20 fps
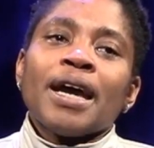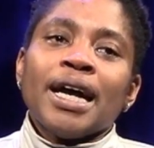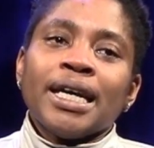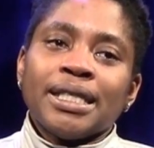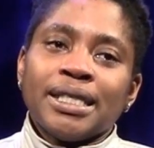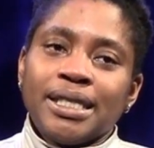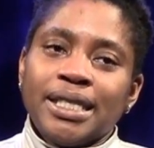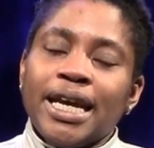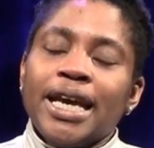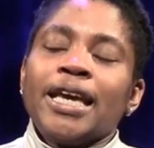I
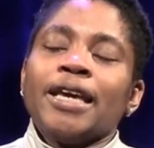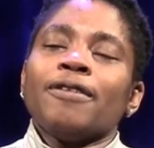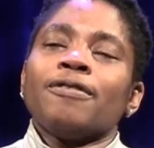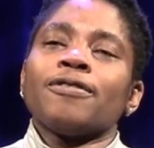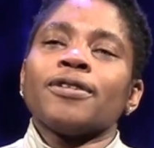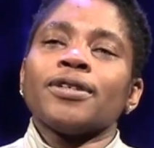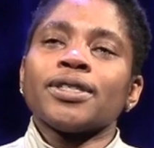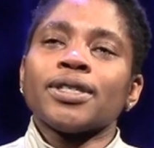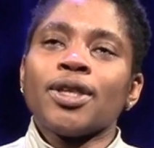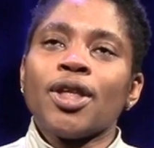stay
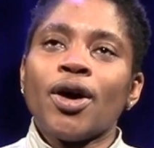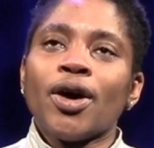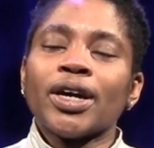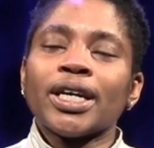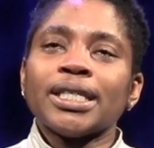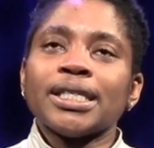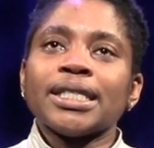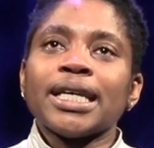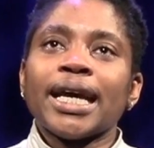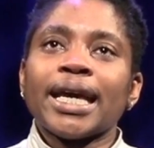for as long
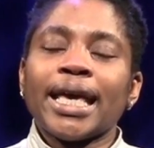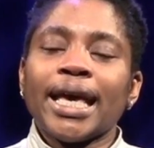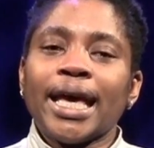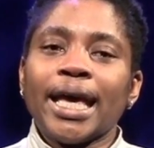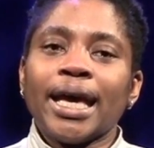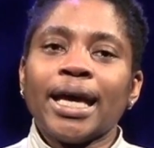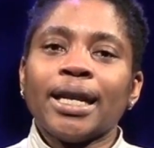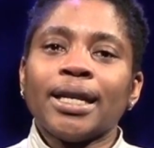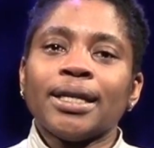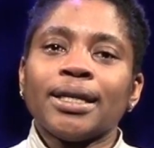as I
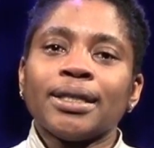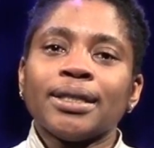can.